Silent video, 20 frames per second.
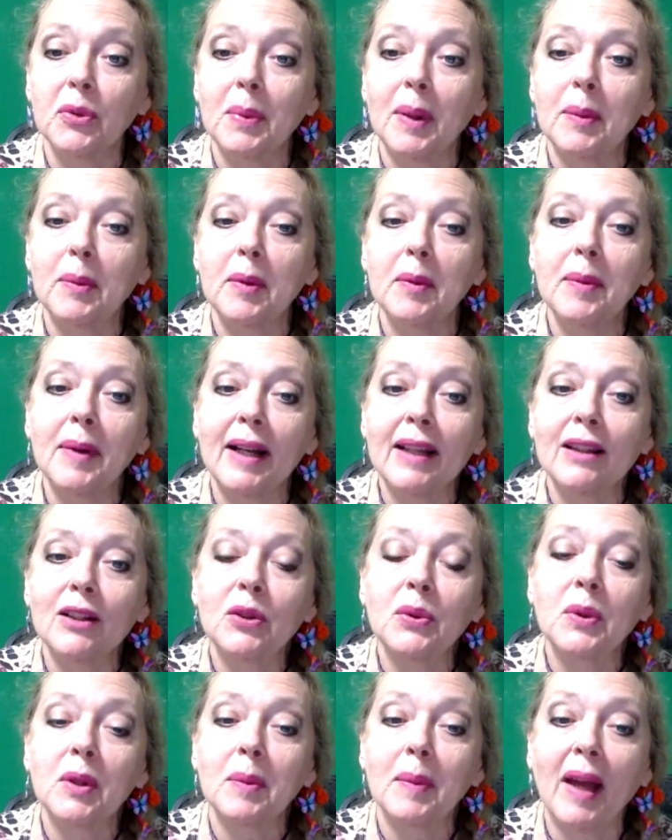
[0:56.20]
bubble by the
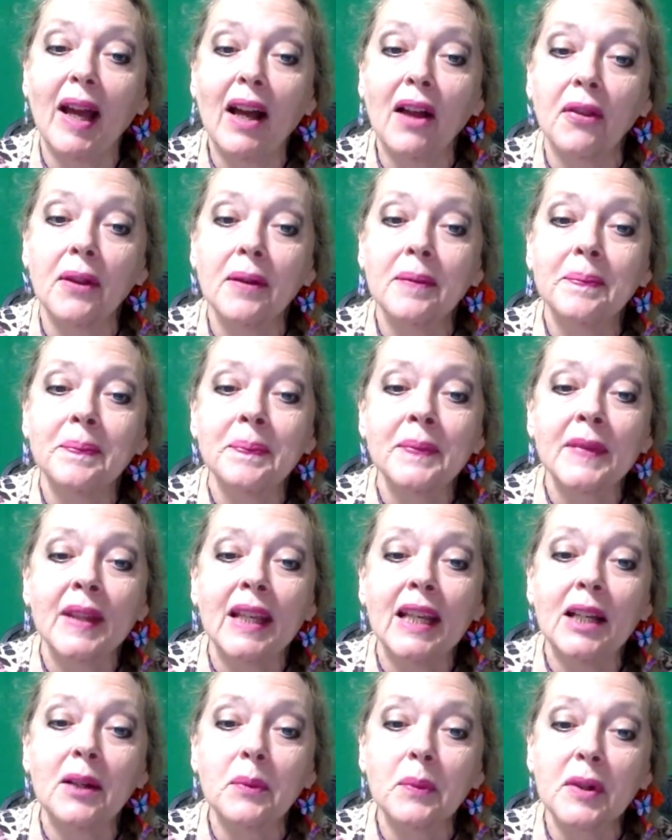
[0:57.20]
tour path.
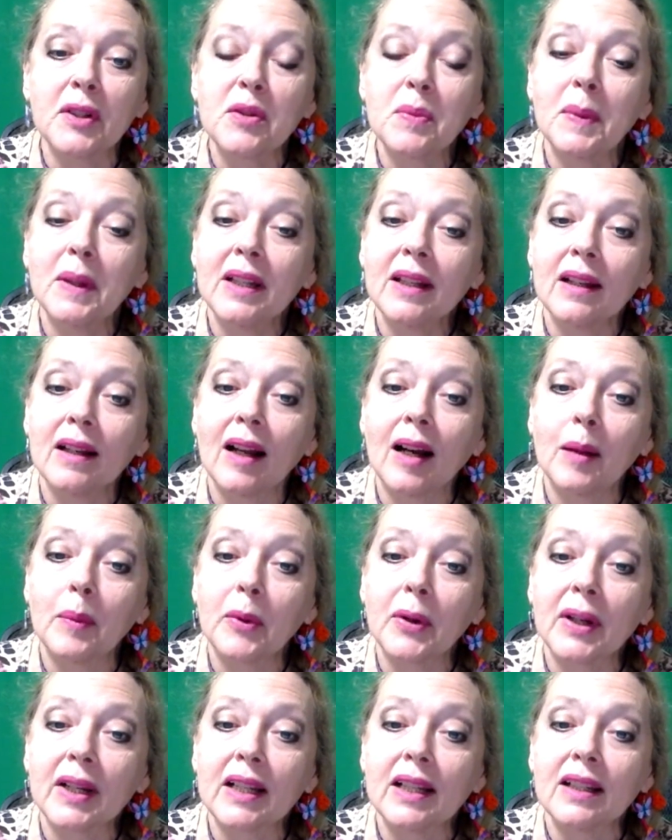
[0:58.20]
Enrichment and
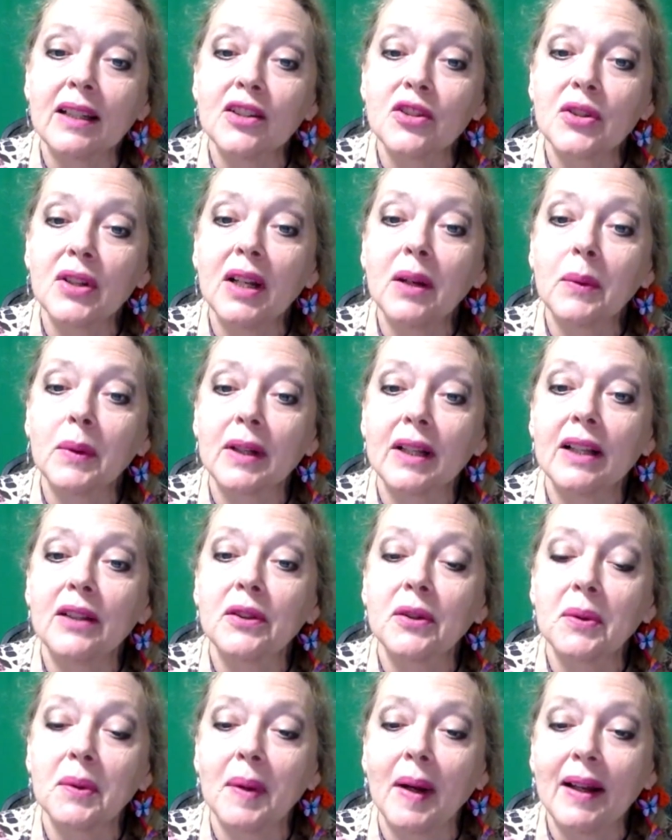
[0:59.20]
operant conditioning were
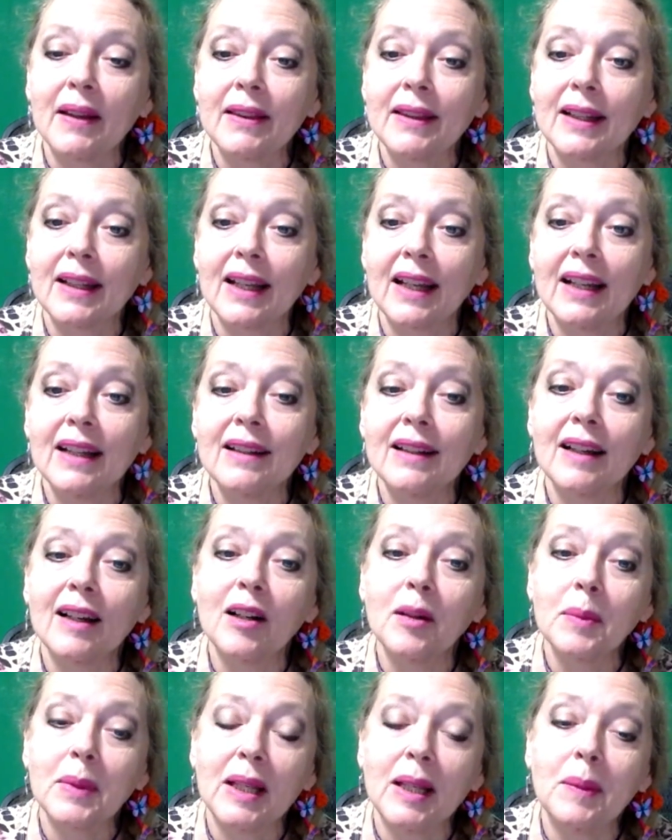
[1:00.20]
done throughout the day to
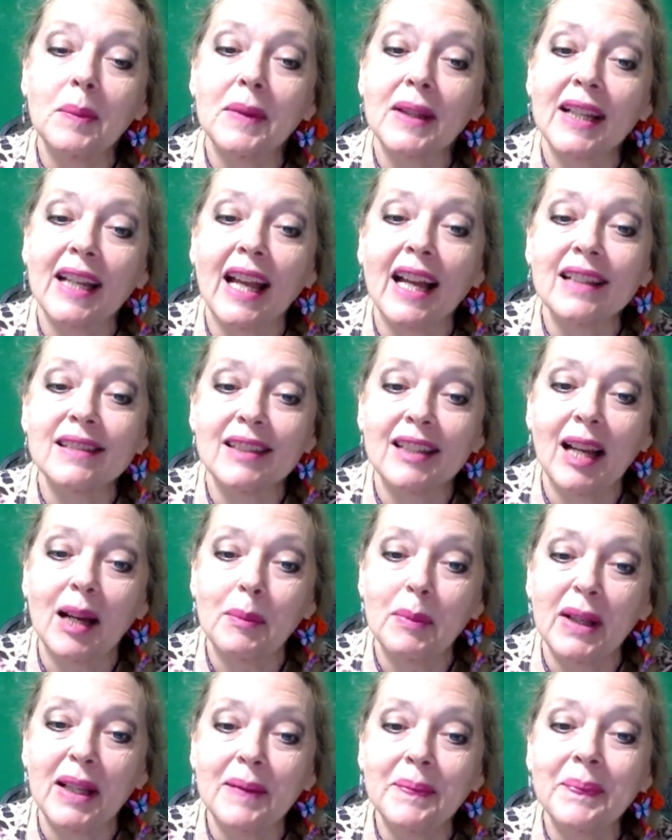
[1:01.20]
help keep the cats
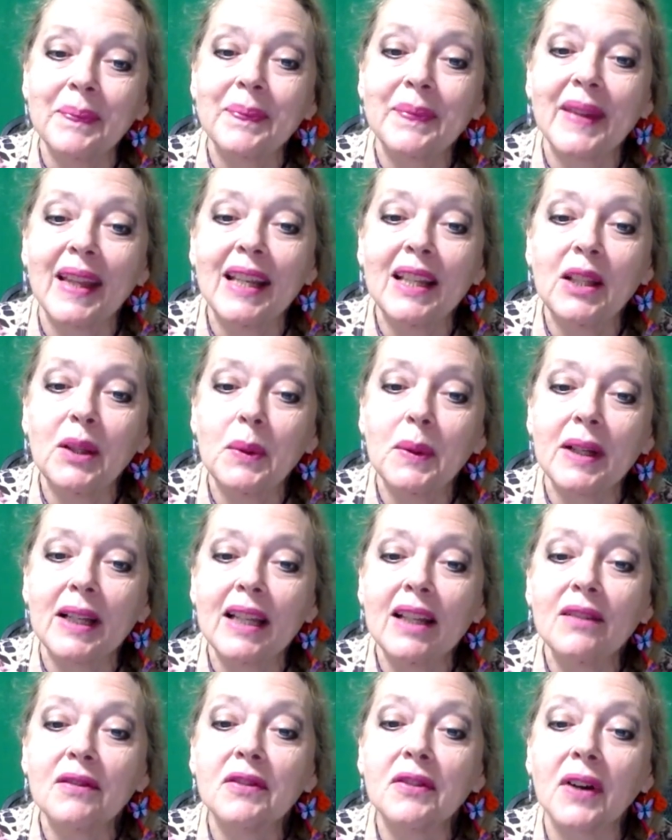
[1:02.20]
happy. Thank you
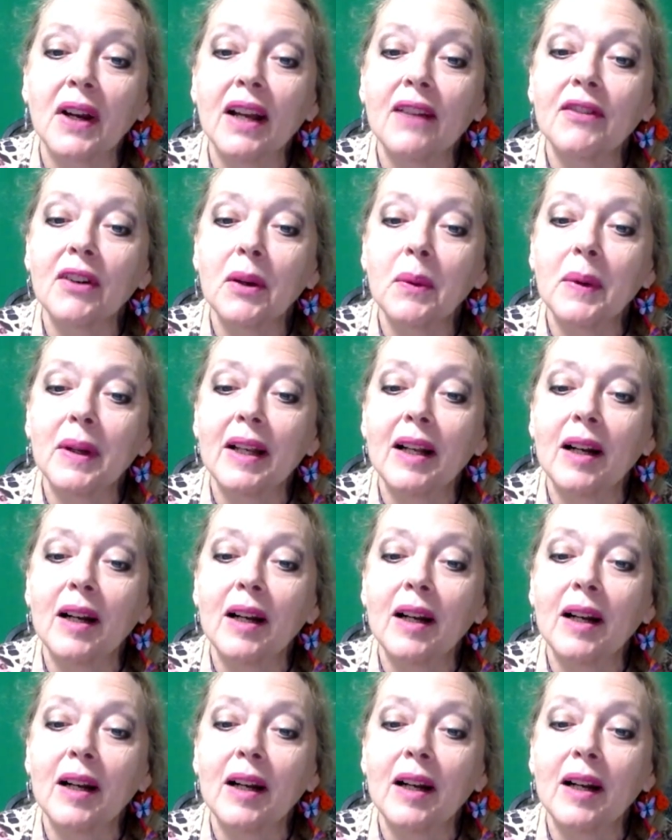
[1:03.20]
again for everyone